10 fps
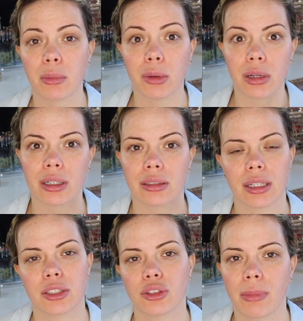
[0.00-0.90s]
more
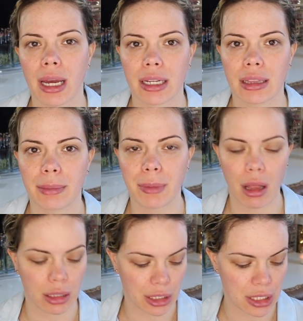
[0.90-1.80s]
like dramatic lip
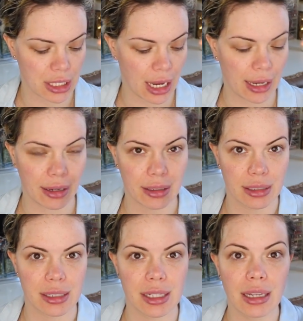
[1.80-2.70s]
colors
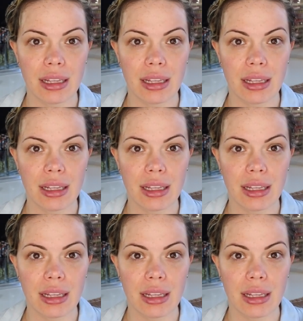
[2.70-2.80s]
and